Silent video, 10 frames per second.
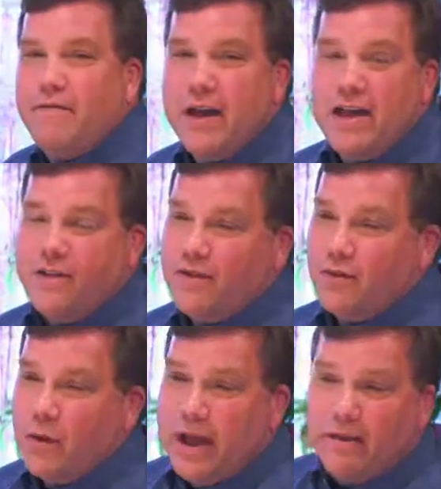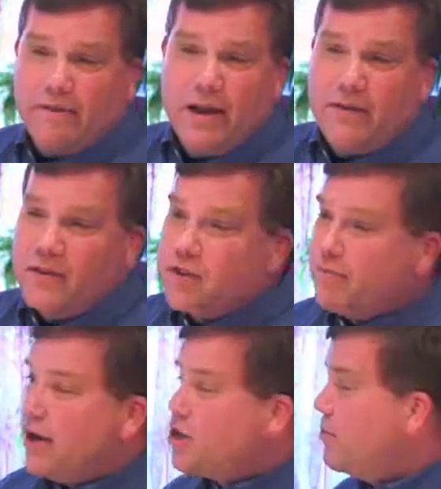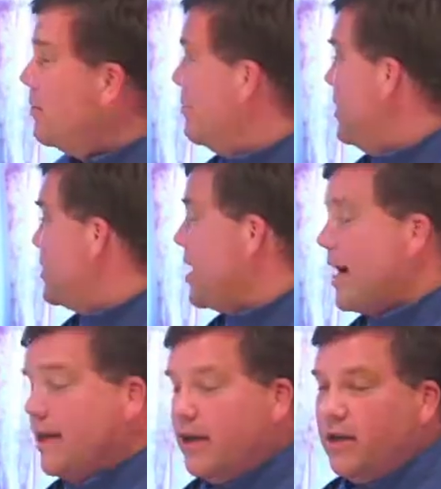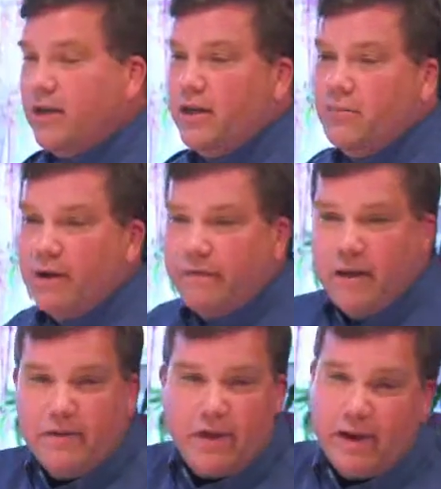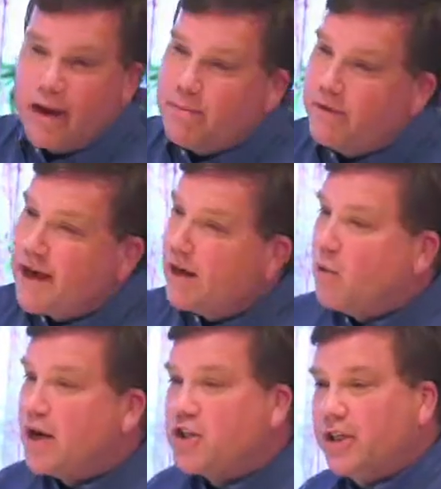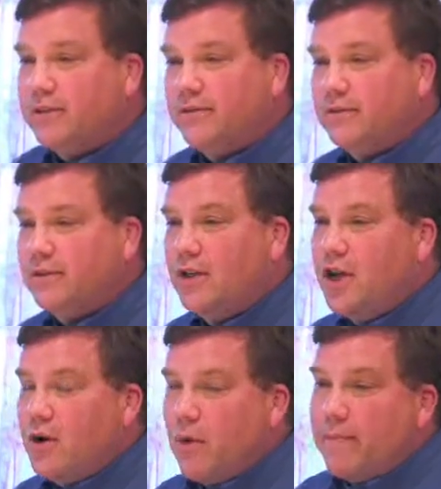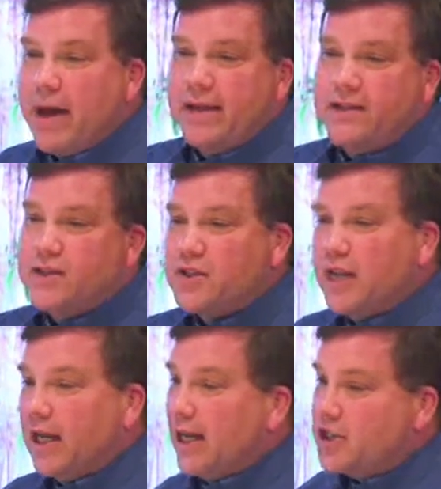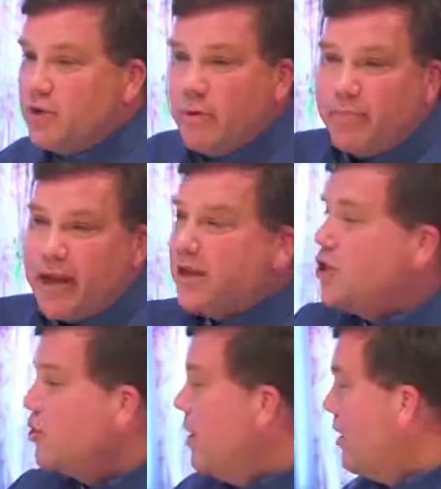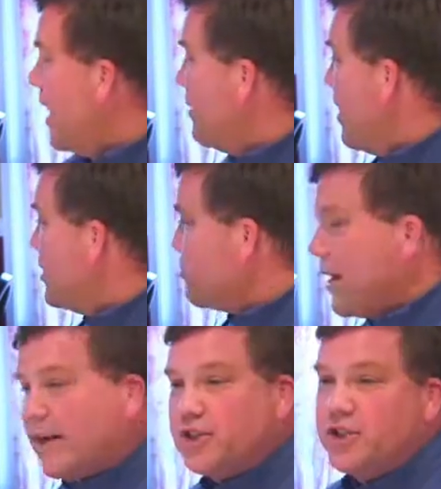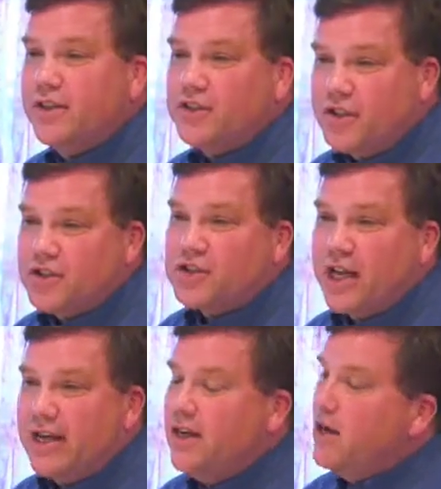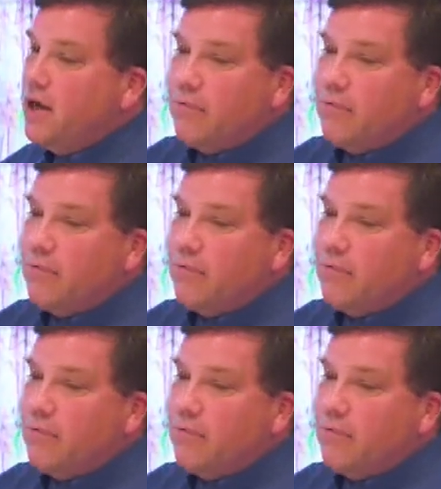Faith, without faith, it's impossible to please God. But faith cannot provide a washing. Repentance. Unless you repent, you shall all likewise perish, Jesus said.